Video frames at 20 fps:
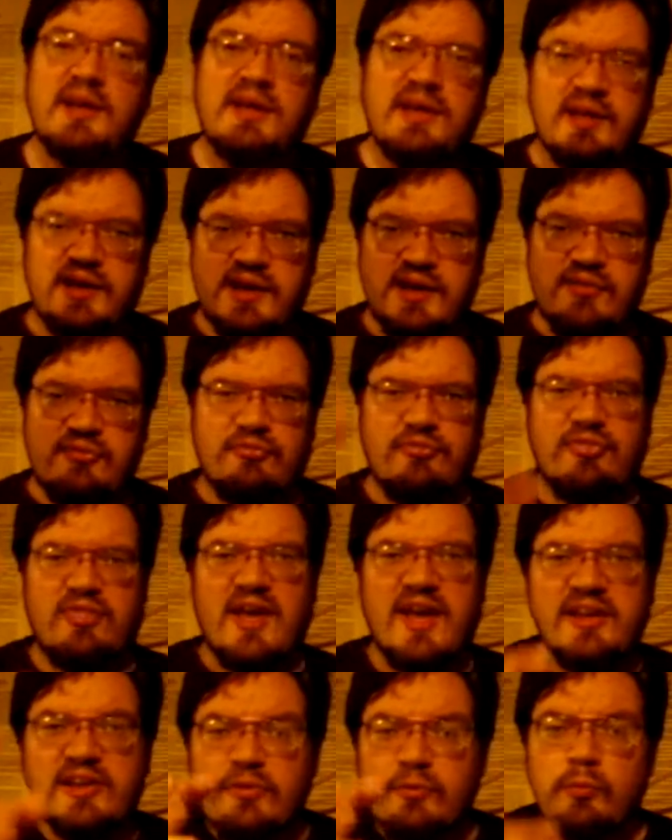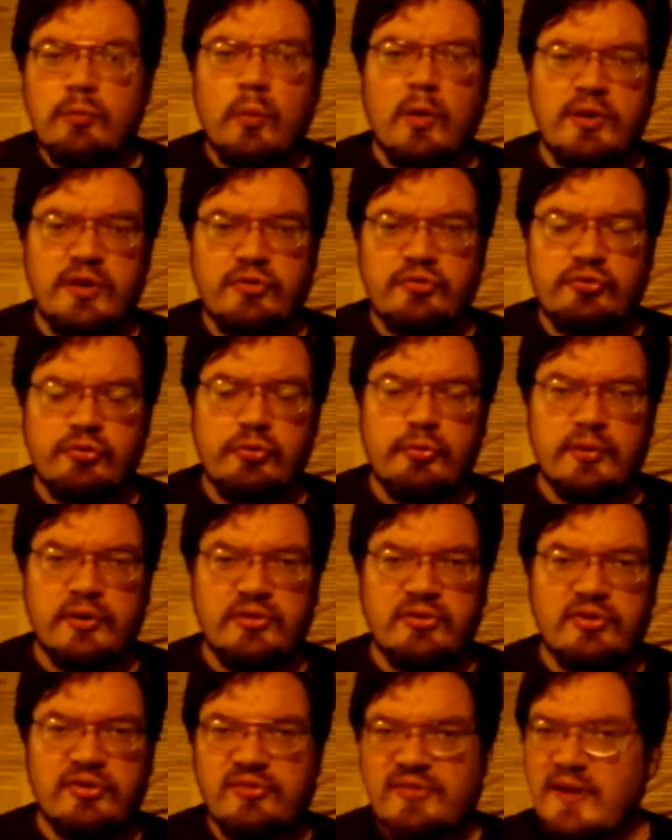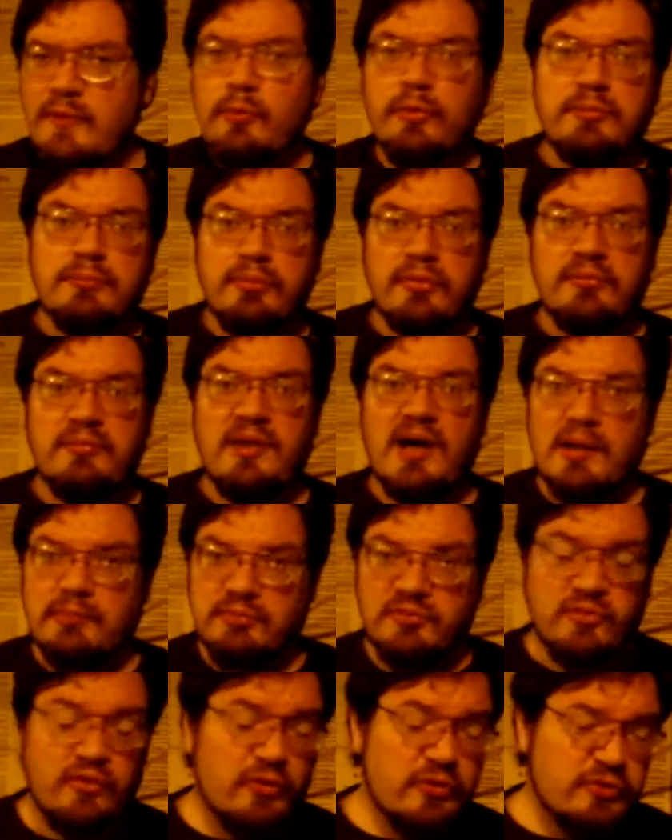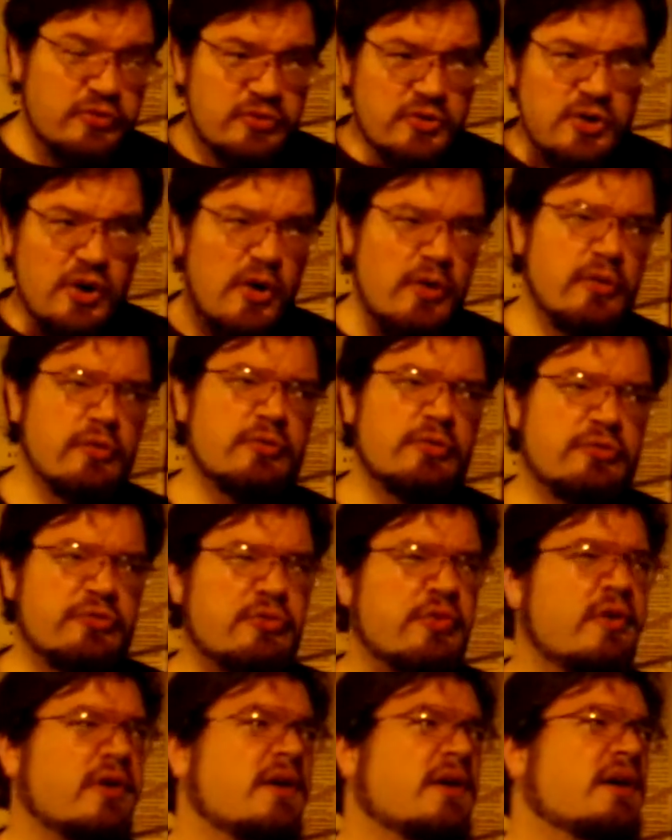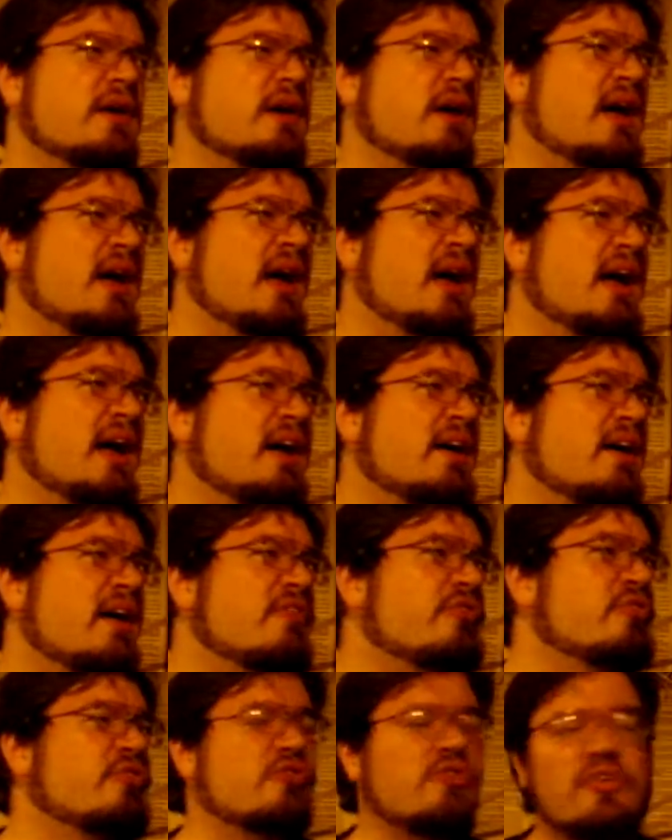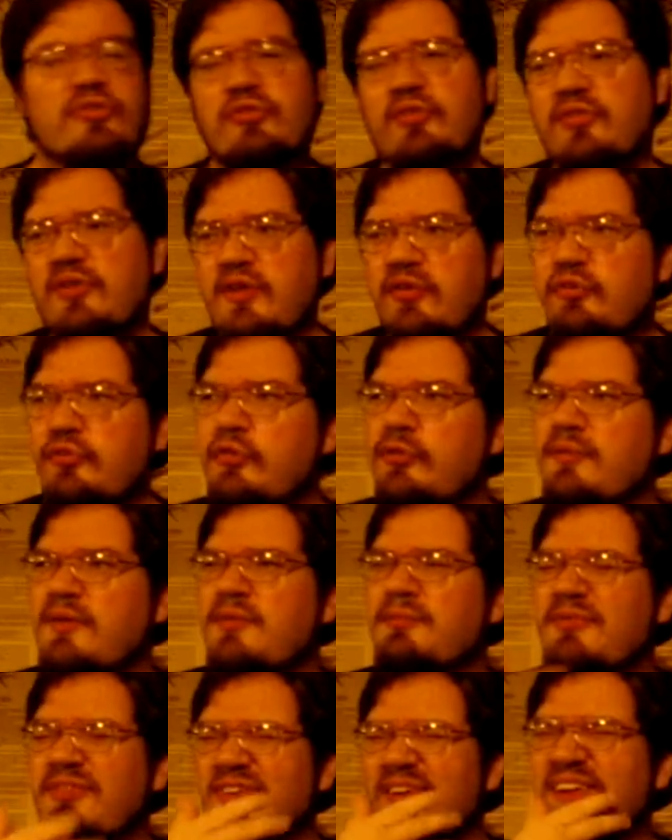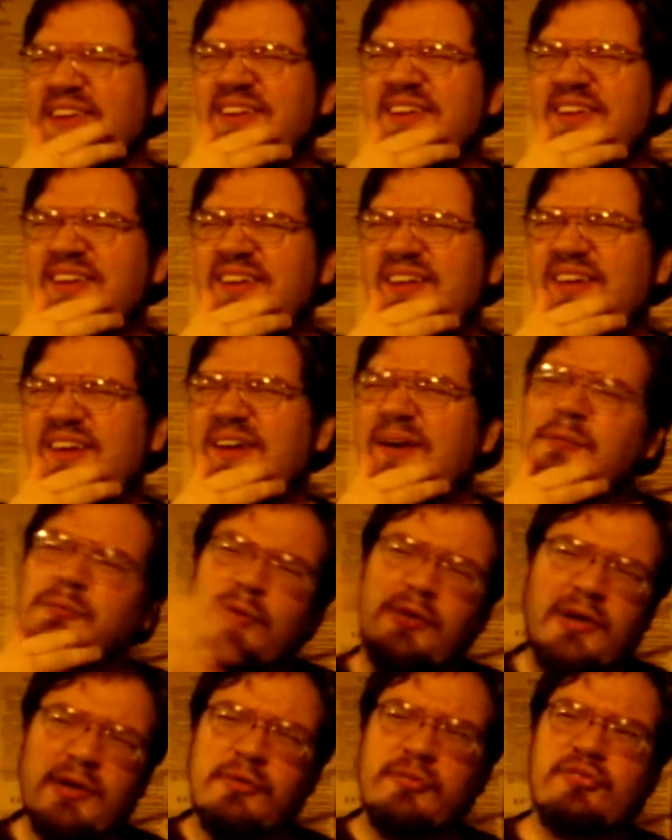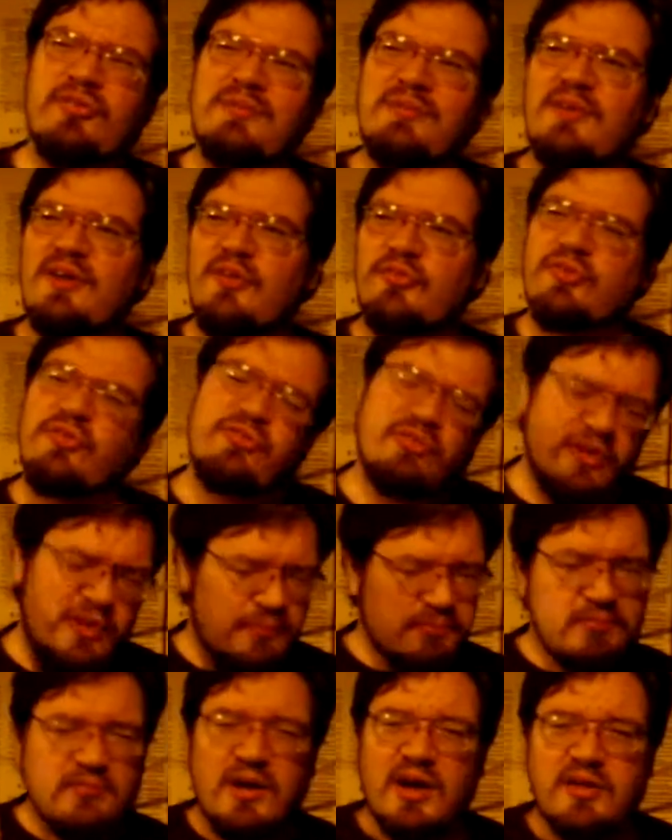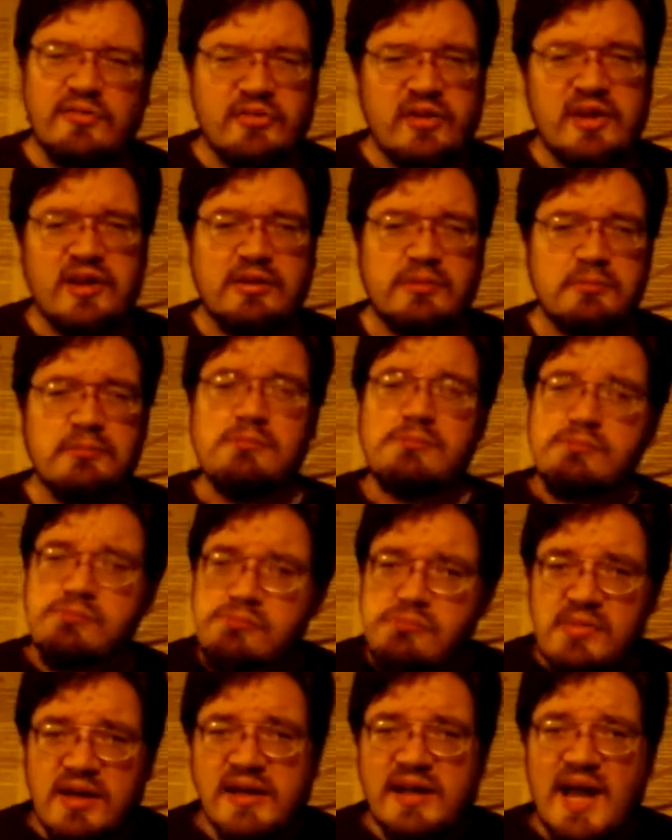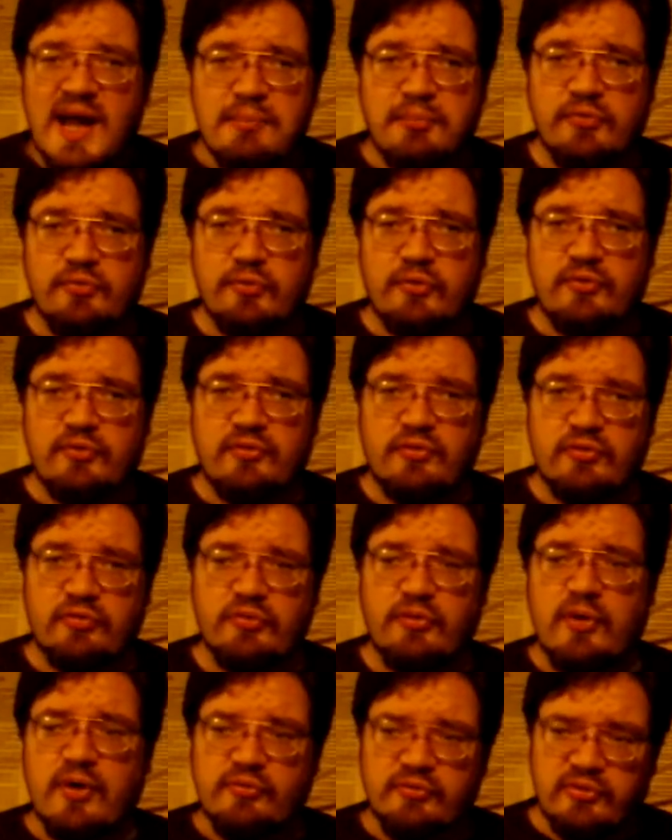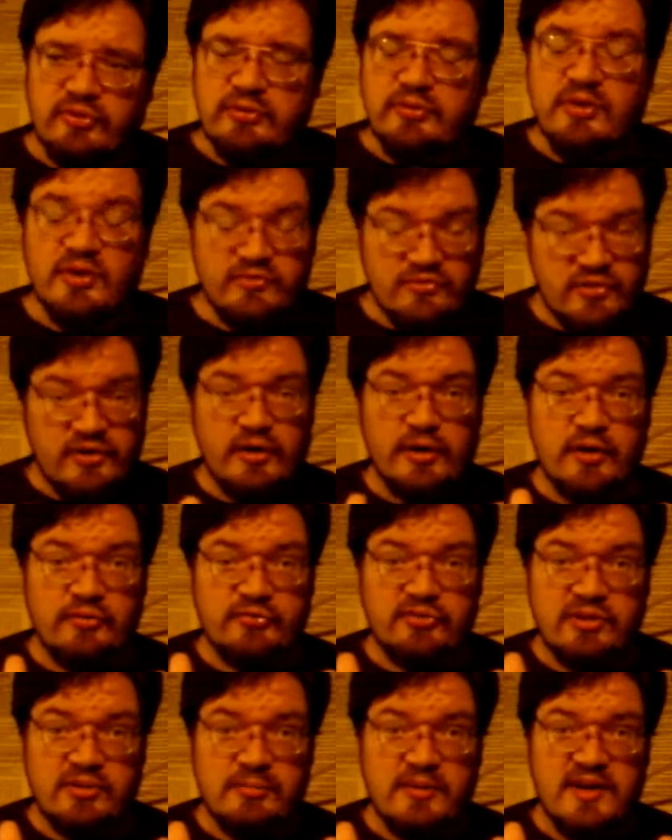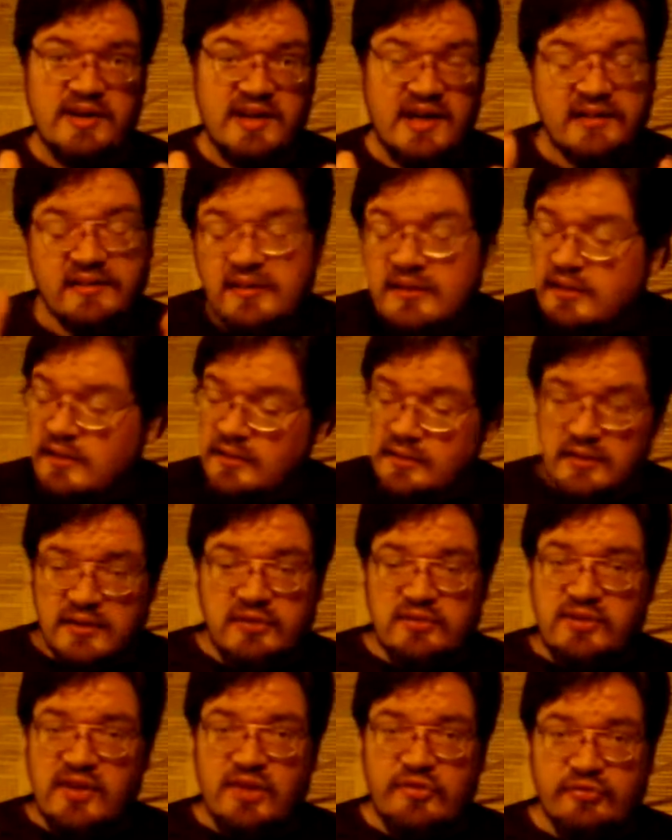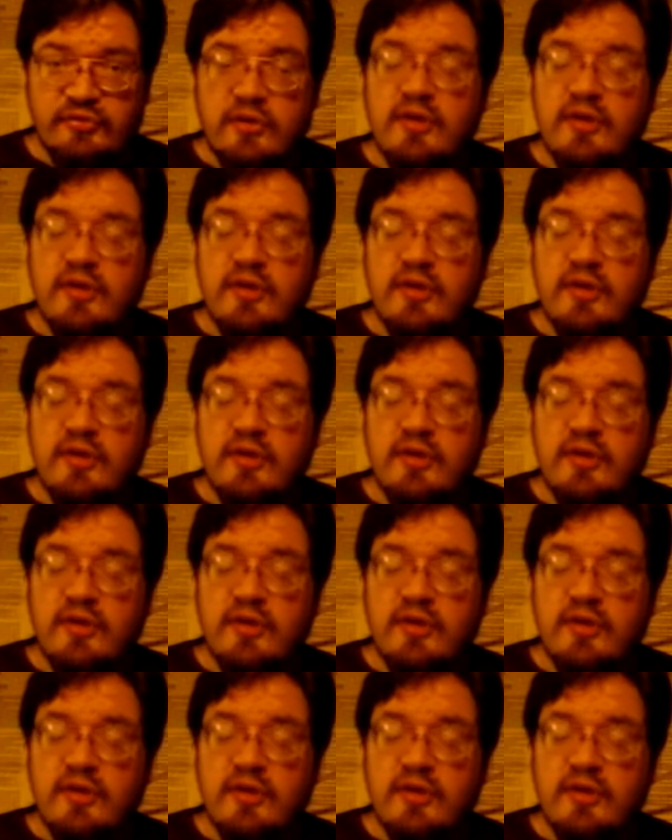If they didn't want to do it, they wouldn't put me up. Lord knows. I've suggested things to them, they've been like, yeah, we'll go with something else. I said, I dig it. It happens once every so often. Not very often, I might add. It does.